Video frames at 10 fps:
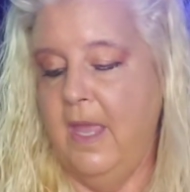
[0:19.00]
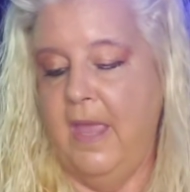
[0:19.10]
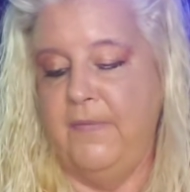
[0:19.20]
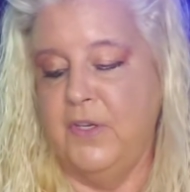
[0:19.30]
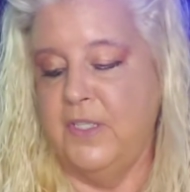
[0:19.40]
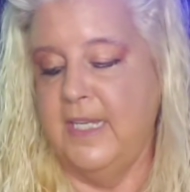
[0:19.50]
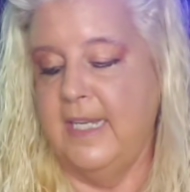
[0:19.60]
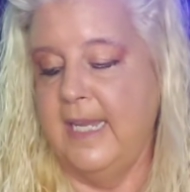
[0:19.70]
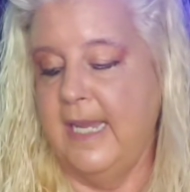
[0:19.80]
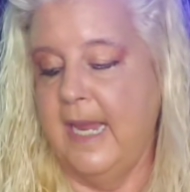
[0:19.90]
If you're
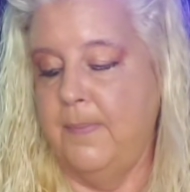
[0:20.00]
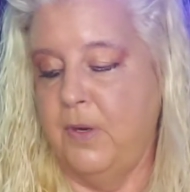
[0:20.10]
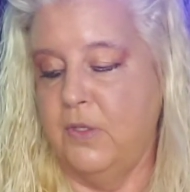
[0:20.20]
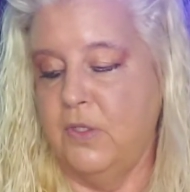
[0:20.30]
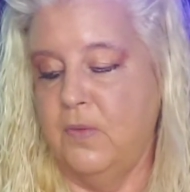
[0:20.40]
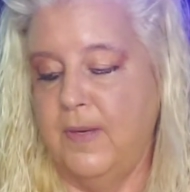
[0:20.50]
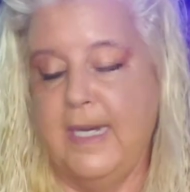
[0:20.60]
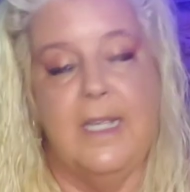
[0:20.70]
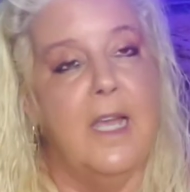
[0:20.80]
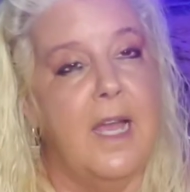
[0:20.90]
seeking a personal
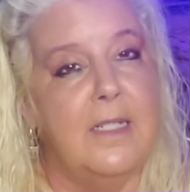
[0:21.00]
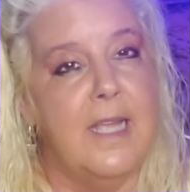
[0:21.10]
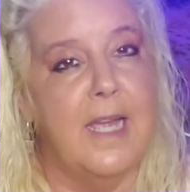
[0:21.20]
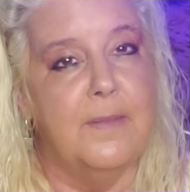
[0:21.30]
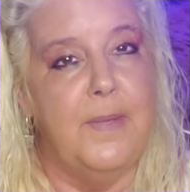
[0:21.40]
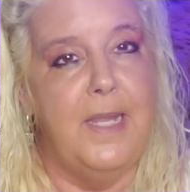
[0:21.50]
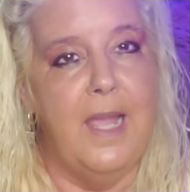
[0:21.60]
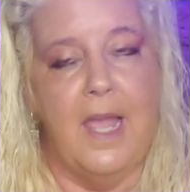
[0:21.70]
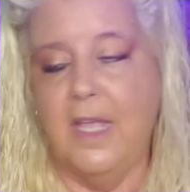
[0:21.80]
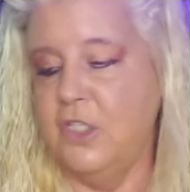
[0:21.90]
reading, contact me
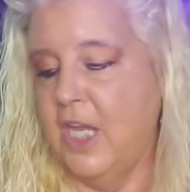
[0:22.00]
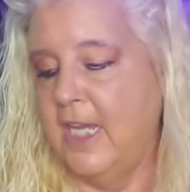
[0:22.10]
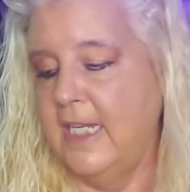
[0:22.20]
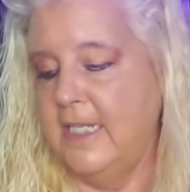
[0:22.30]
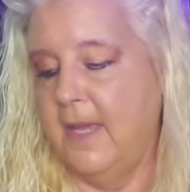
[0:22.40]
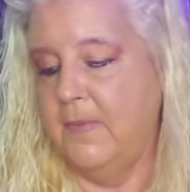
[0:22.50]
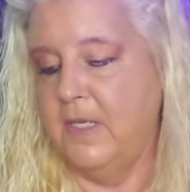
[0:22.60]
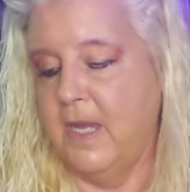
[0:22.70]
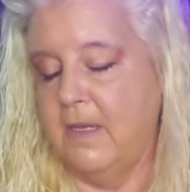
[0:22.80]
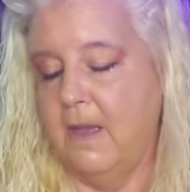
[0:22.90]
at
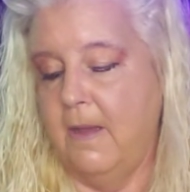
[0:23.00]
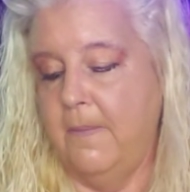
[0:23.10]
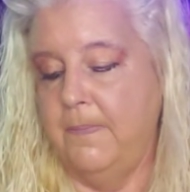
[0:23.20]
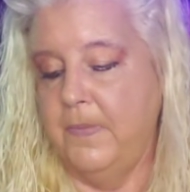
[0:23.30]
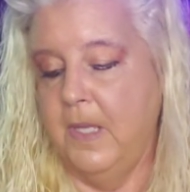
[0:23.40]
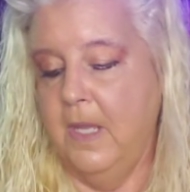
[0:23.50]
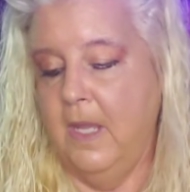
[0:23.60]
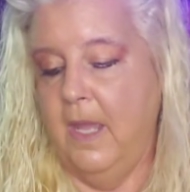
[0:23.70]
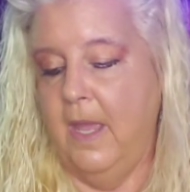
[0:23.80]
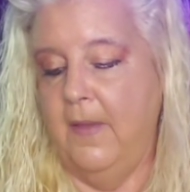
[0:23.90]
JackieTomlin.com.
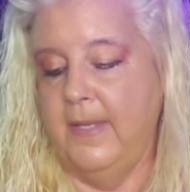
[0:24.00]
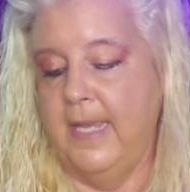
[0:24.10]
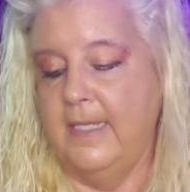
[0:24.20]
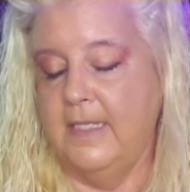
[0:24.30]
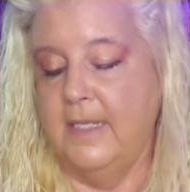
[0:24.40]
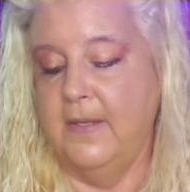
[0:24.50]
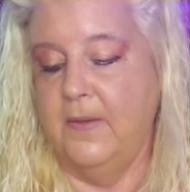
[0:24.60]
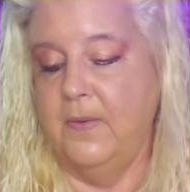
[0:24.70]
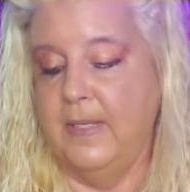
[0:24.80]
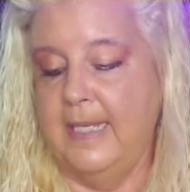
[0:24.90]
Okay,
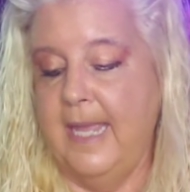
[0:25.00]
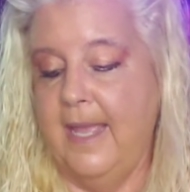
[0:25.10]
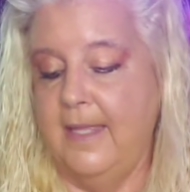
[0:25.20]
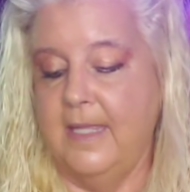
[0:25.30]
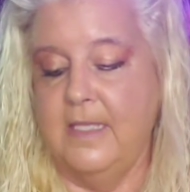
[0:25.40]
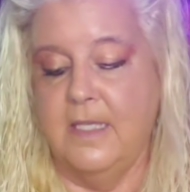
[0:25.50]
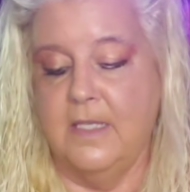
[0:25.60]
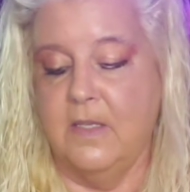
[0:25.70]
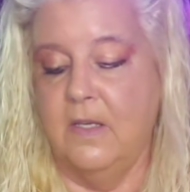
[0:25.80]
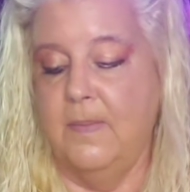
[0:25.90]
so yeah, this is
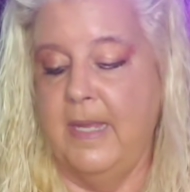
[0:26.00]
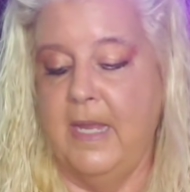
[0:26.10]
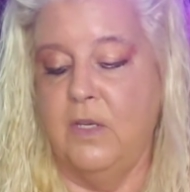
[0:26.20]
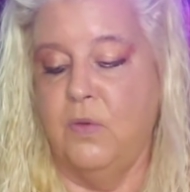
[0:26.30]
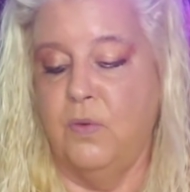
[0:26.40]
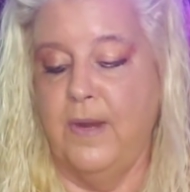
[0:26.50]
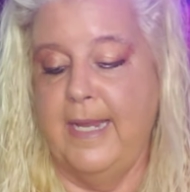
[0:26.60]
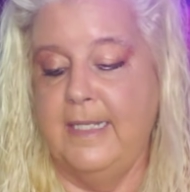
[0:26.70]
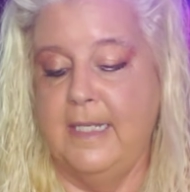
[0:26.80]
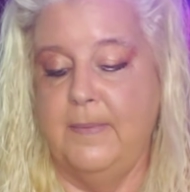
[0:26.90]
going to be a
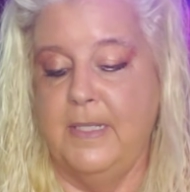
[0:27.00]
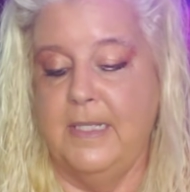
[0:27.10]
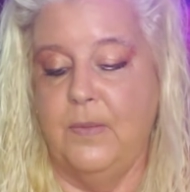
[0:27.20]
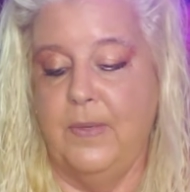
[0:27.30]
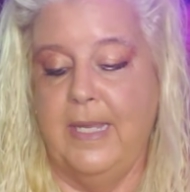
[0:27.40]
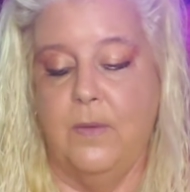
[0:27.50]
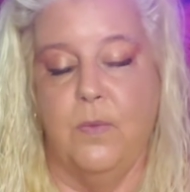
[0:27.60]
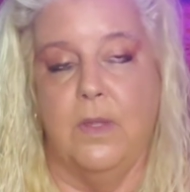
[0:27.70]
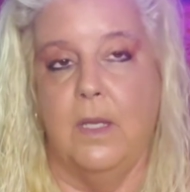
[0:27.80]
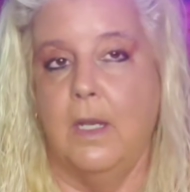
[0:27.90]
crazy busy week
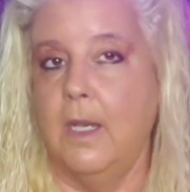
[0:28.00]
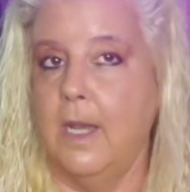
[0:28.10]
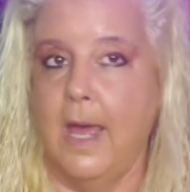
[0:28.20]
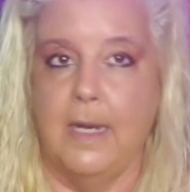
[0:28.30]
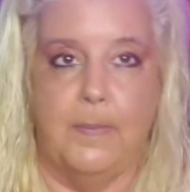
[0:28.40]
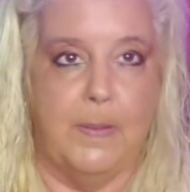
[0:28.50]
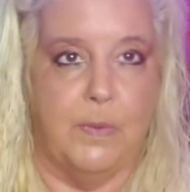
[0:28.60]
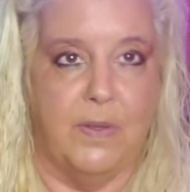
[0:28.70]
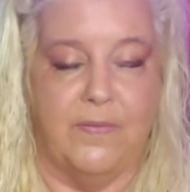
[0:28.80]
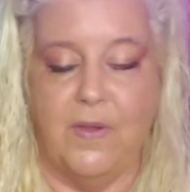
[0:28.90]
with a lot of
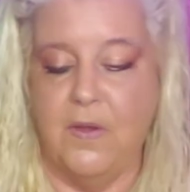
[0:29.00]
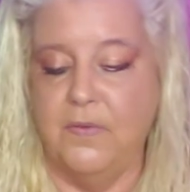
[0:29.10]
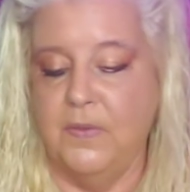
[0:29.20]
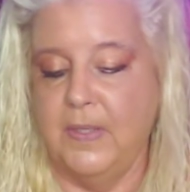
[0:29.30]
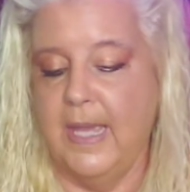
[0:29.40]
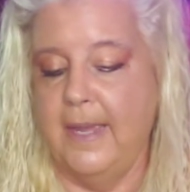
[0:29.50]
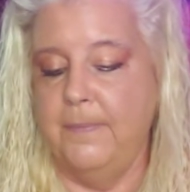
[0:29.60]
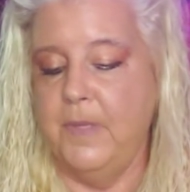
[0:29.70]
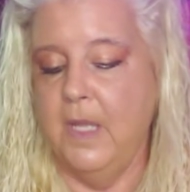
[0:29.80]
people involved, okay?